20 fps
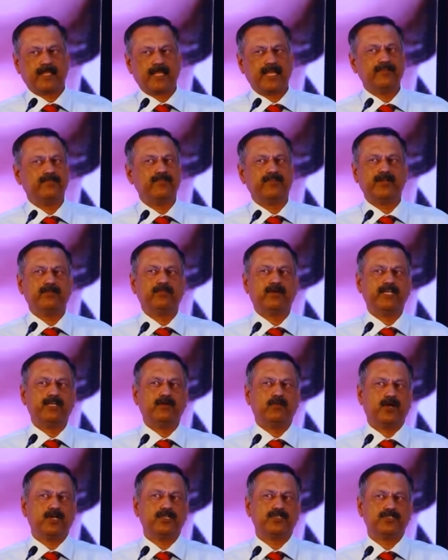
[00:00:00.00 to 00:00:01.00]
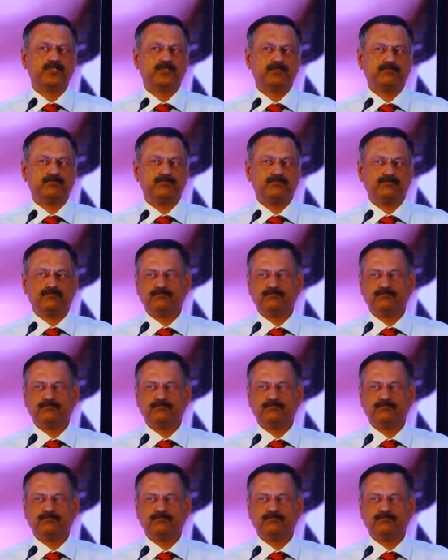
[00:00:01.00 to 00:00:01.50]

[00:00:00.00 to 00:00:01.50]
Everybody wants